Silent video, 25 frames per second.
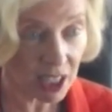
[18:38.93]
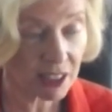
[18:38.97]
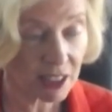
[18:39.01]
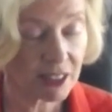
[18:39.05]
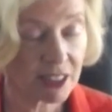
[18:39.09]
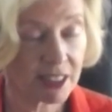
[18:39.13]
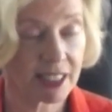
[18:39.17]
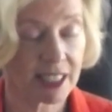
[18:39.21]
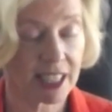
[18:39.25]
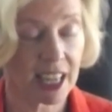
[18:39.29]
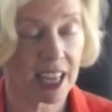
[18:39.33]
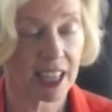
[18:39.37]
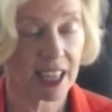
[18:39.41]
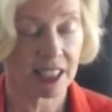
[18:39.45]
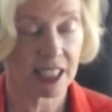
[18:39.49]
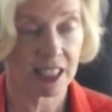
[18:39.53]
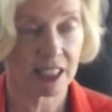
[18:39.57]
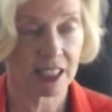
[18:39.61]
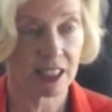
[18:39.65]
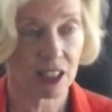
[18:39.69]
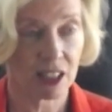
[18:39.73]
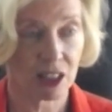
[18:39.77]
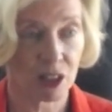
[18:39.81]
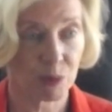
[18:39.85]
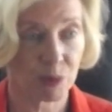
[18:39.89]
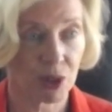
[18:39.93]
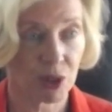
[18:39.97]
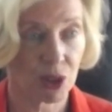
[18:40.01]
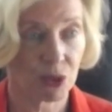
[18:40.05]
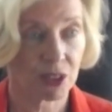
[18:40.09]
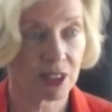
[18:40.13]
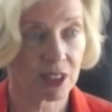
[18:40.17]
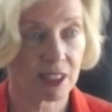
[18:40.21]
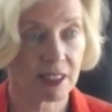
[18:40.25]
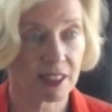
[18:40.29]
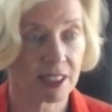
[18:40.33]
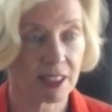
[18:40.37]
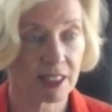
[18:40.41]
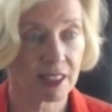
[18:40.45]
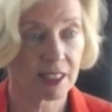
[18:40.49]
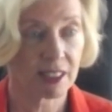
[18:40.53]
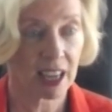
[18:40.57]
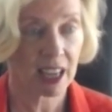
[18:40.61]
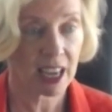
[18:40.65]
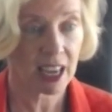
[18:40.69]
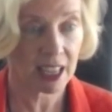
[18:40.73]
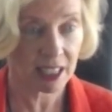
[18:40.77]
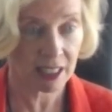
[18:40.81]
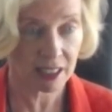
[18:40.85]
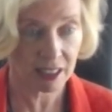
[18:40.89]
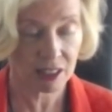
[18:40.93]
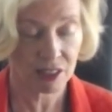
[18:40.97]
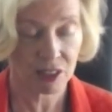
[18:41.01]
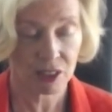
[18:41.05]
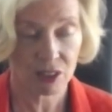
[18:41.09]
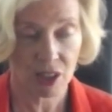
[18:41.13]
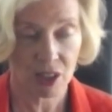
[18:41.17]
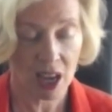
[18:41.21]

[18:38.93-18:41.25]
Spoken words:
understand each other's processes, and